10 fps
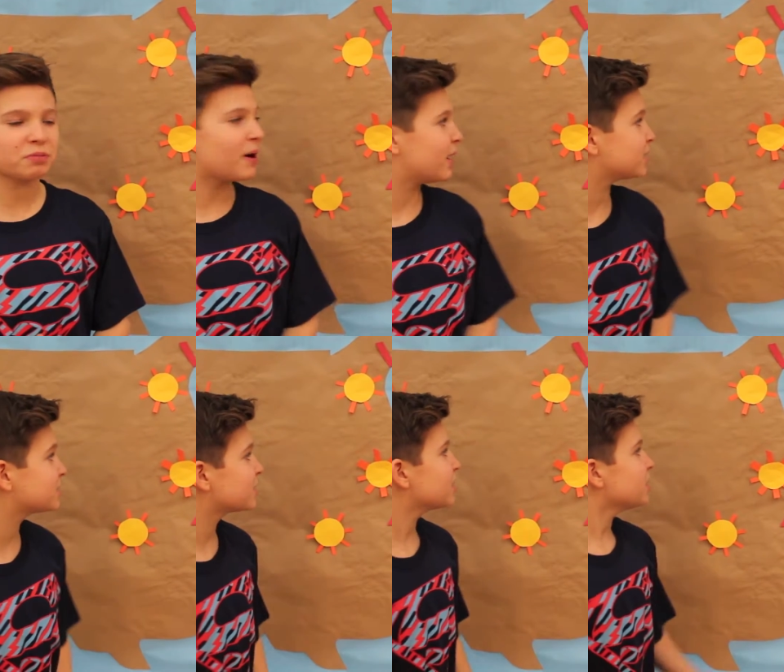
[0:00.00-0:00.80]

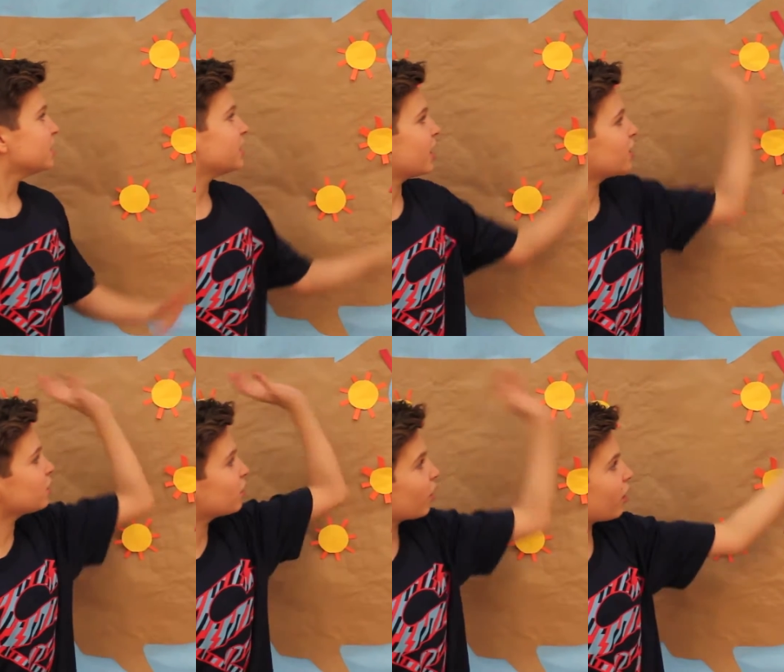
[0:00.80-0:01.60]
passed.
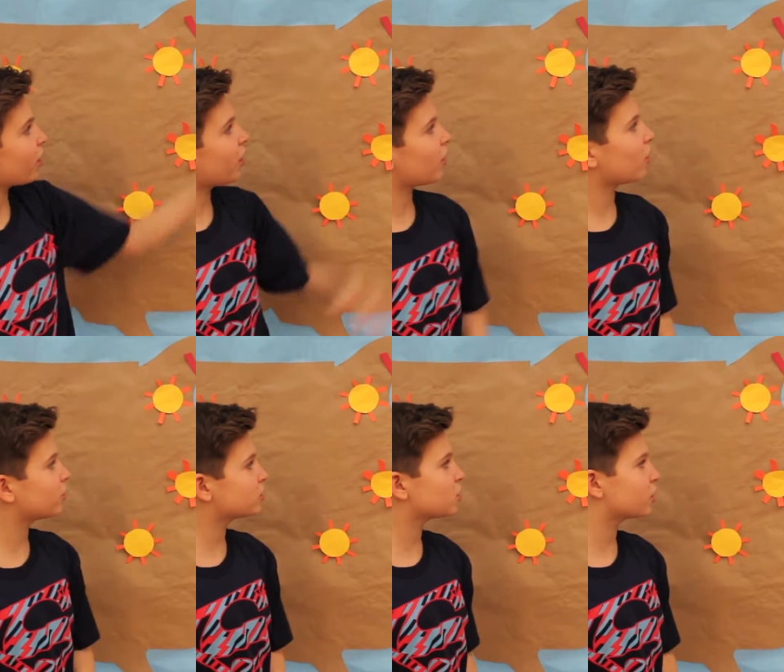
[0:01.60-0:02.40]
Now,
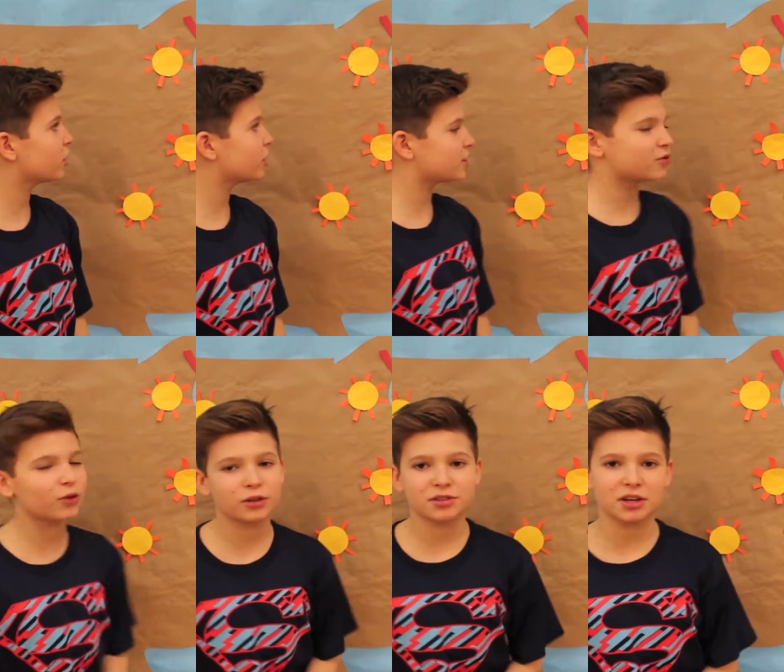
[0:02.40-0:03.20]
this whole area is
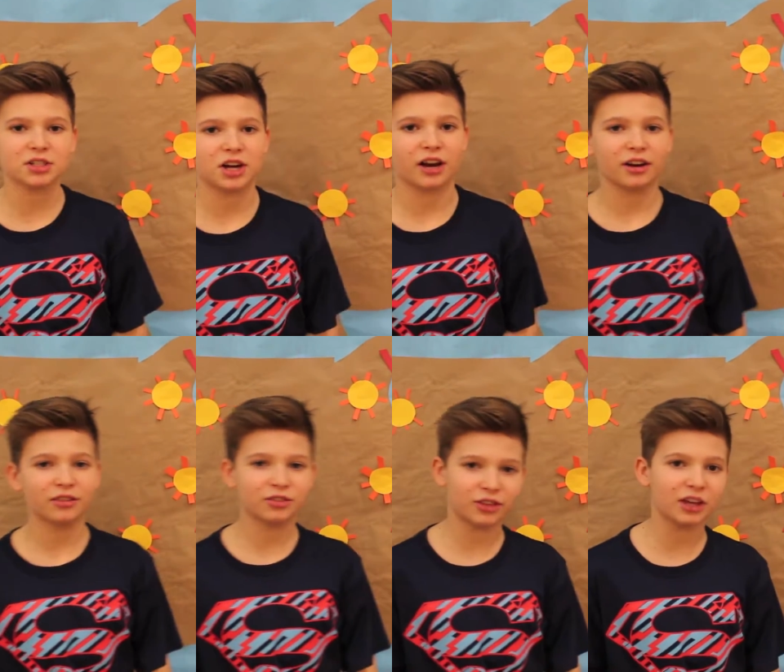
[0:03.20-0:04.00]
full of sunshine.
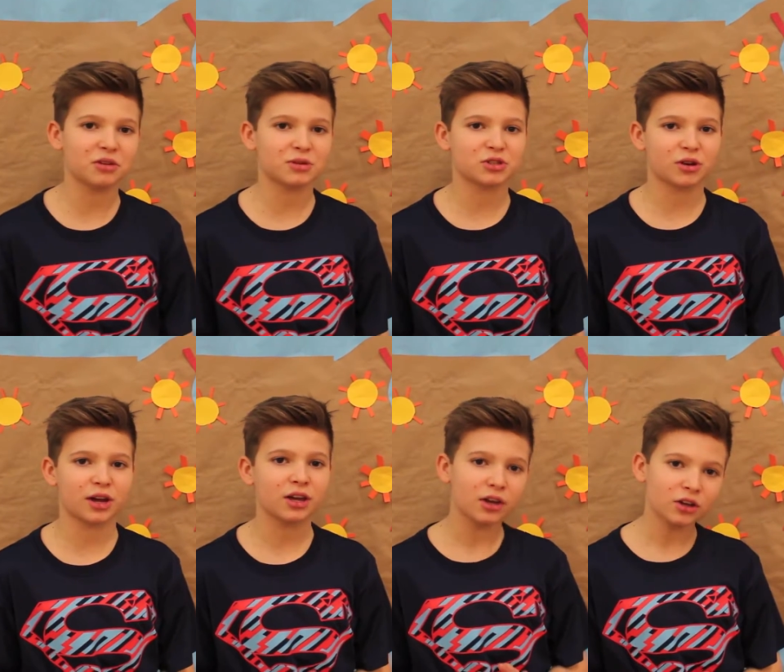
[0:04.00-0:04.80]
Thank you, Mr.
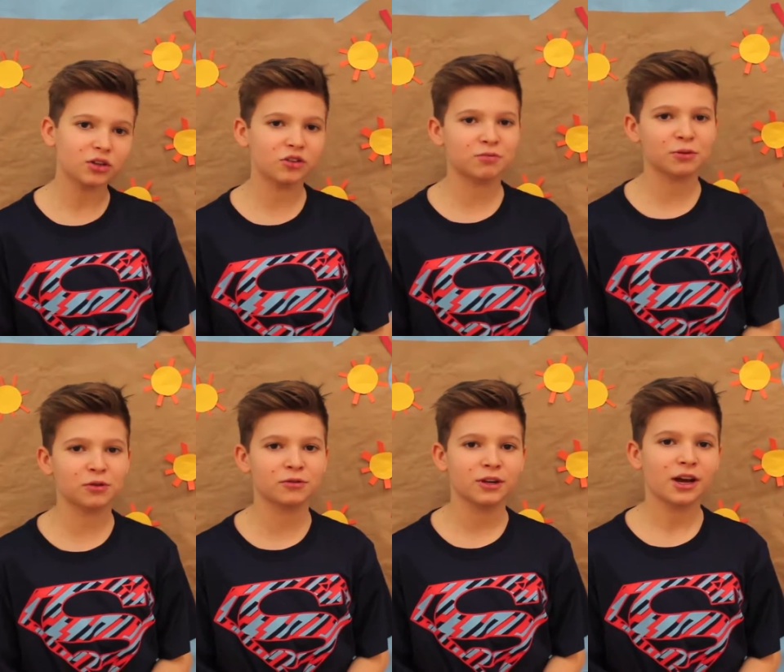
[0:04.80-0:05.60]
A. You
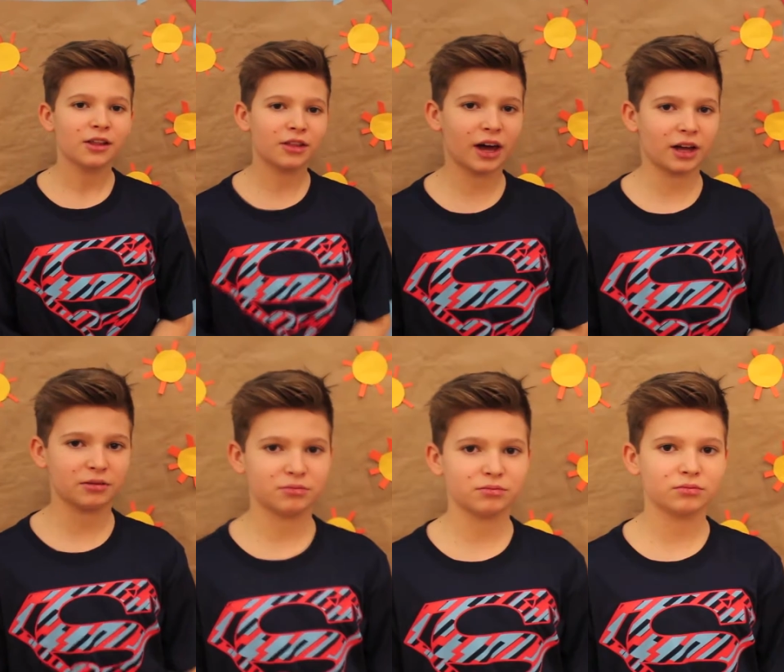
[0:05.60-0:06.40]
proved
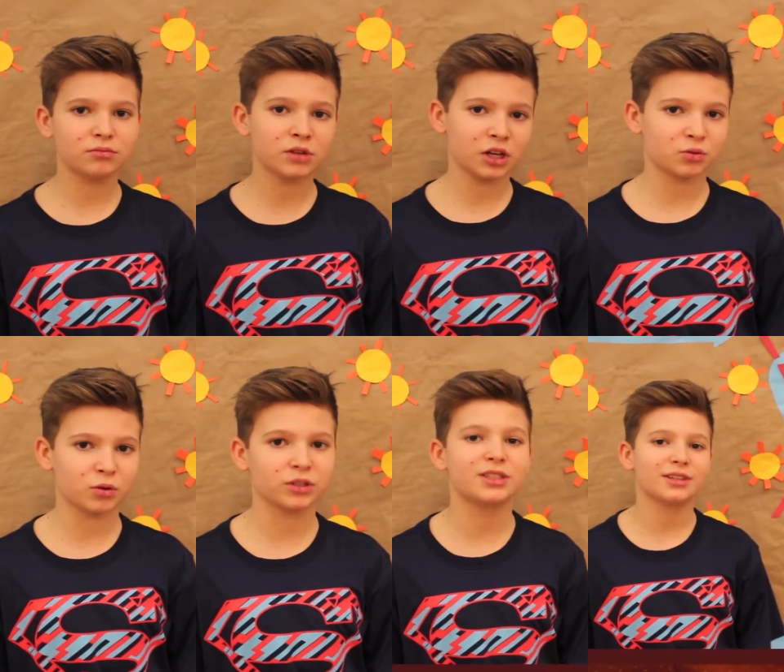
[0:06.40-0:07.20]
that nice
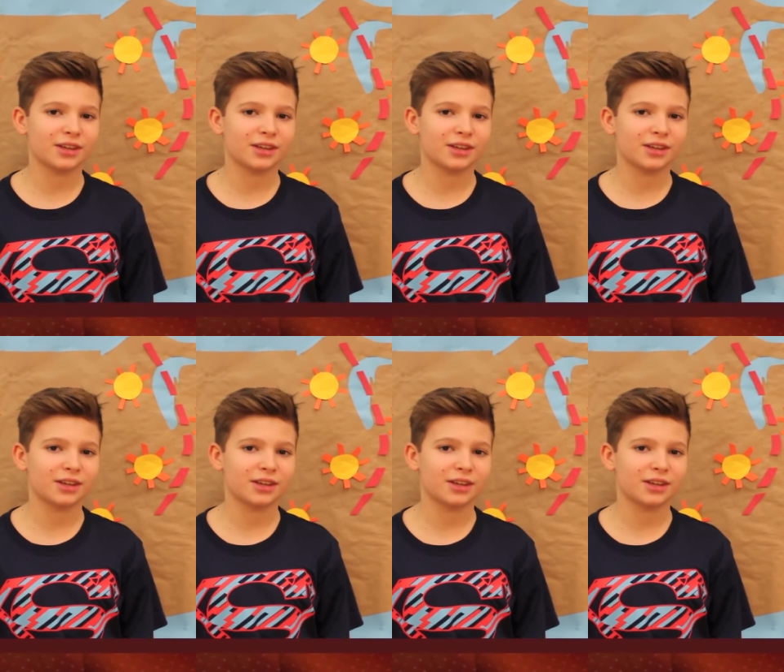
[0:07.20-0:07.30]
words